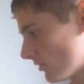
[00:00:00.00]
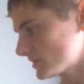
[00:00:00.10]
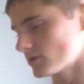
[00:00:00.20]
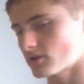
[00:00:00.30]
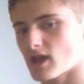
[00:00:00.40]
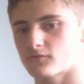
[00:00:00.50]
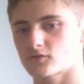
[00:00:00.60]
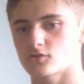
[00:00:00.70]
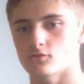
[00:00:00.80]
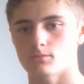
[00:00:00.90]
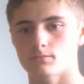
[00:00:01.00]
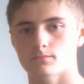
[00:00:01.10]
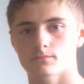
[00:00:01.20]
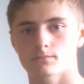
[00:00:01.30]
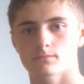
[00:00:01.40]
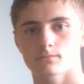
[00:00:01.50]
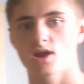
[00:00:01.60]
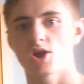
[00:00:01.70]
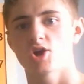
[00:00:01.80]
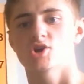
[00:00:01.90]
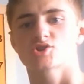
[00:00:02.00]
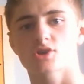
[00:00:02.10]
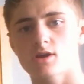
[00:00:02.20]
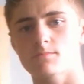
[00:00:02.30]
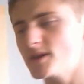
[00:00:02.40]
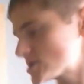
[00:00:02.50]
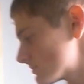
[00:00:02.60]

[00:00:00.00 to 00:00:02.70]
here on f2. So on bishop to